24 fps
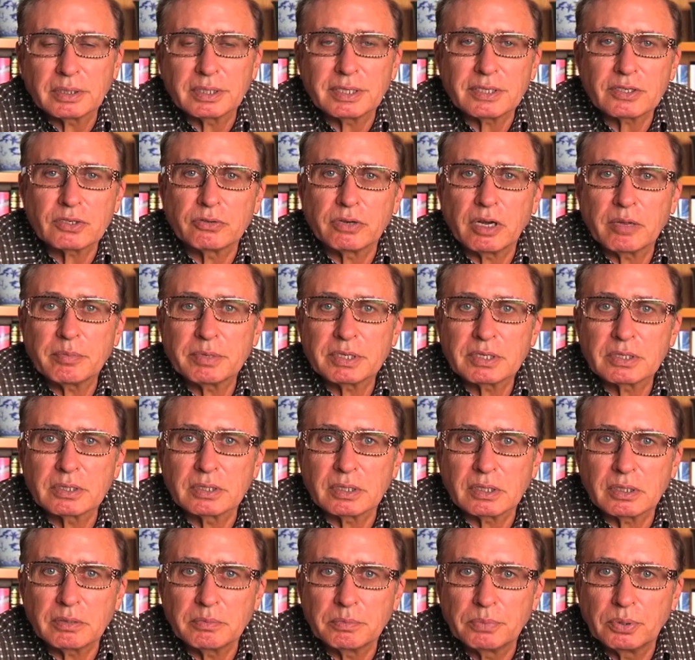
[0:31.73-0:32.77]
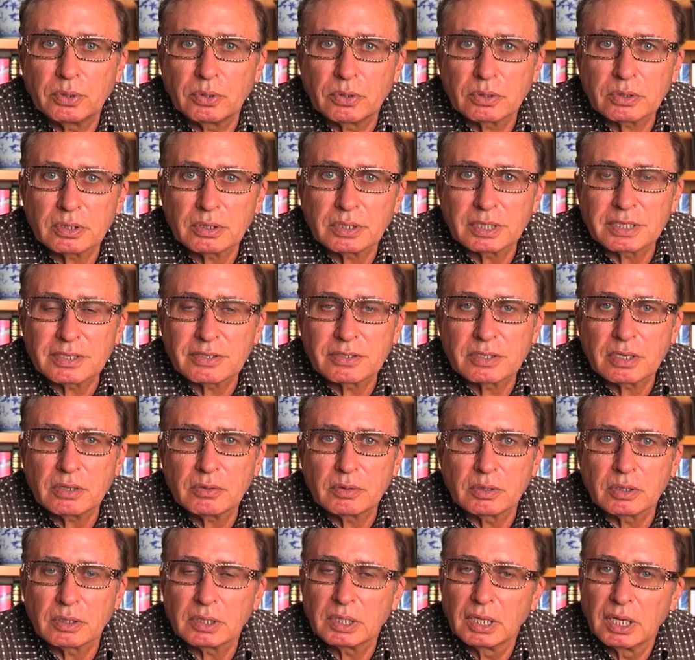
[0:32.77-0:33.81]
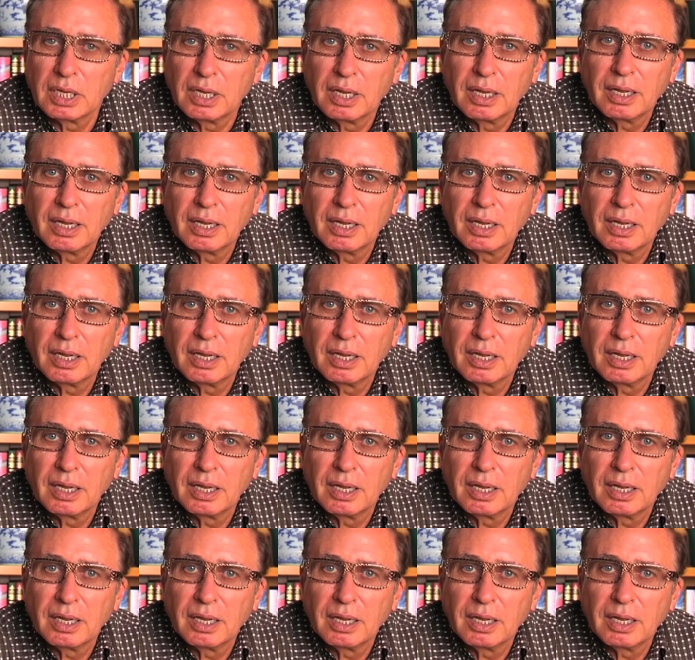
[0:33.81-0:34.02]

Is grammar still important? And so on.